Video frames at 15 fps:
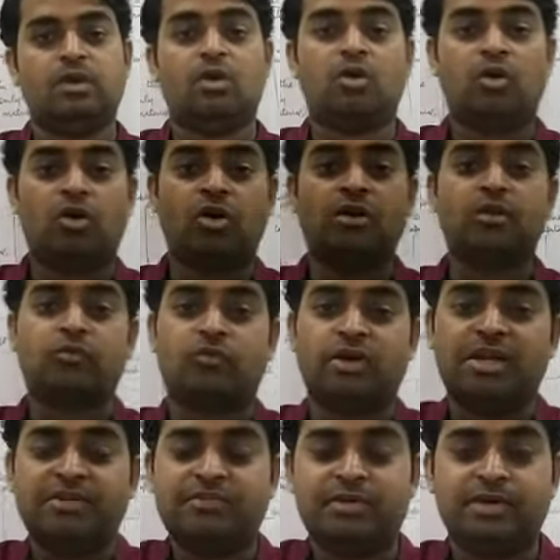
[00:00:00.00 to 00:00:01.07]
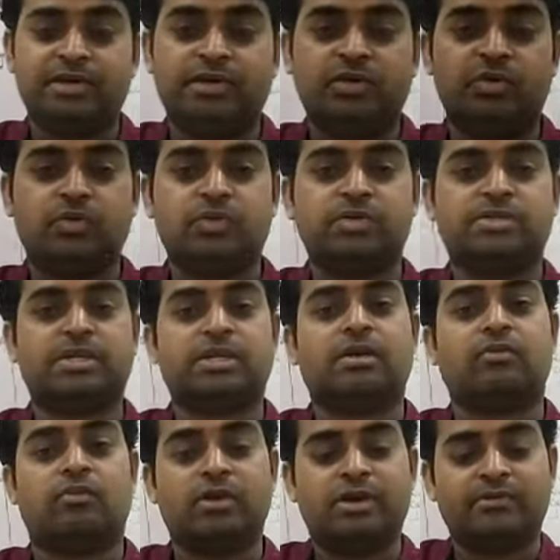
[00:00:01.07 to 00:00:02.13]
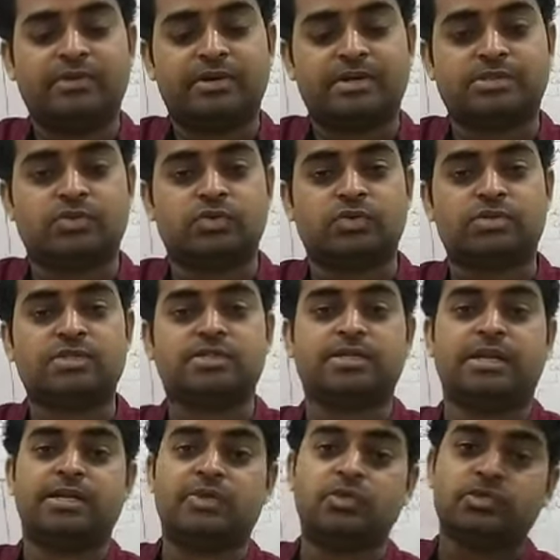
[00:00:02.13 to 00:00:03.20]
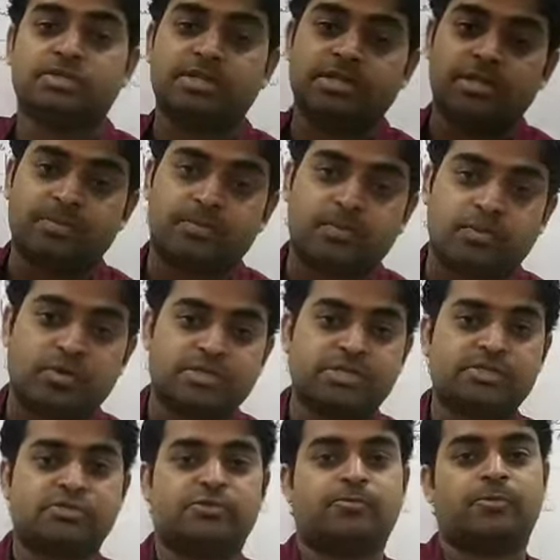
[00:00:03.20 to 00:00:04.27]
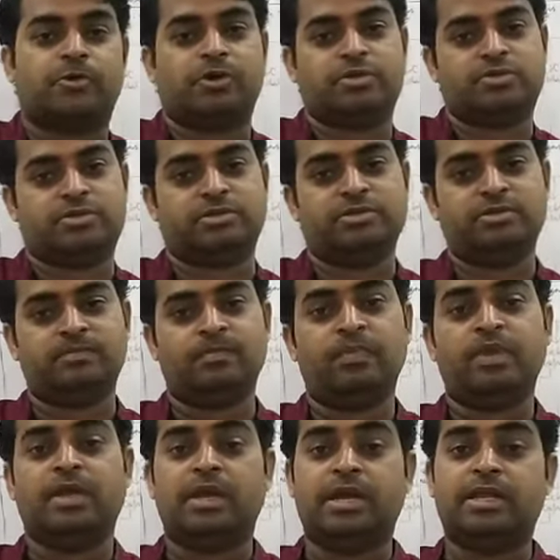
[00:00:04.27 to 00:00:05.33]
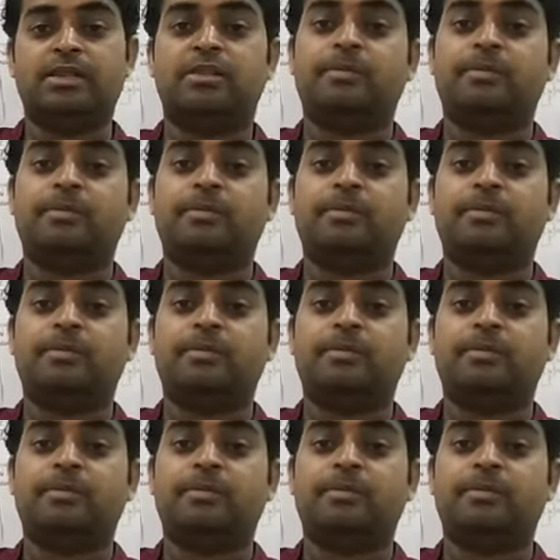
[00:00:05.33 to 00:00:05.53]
Or whatever resources are used in the process of production, that